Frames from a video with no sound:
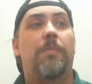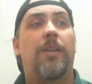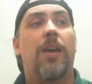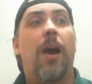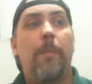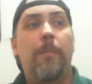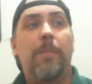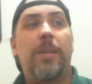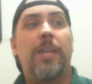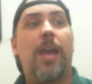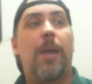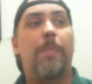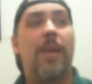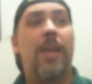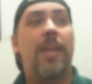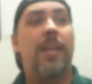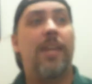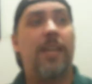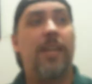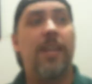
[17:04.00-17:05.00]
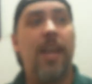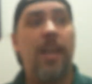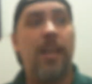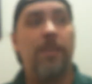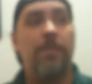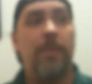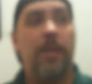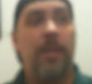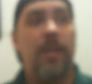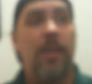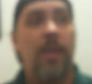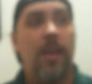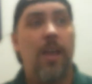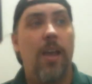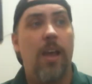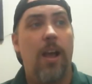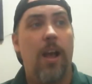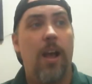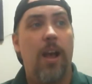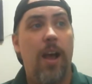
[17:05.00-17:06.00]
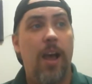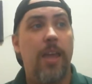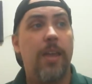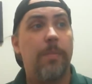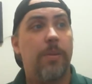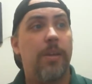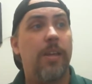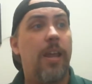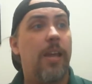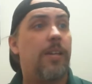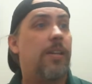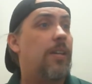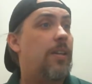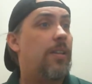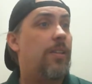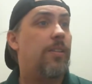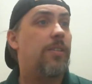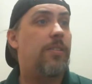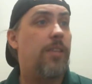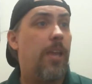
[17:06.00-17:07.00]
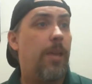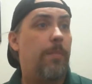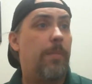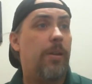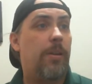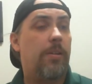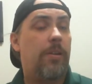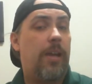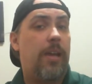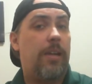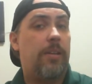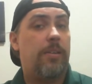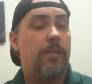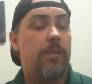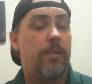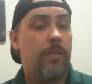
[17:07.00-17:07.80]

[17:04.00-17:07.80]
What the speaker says: company I pay to connect me, I am connecting to the same internet.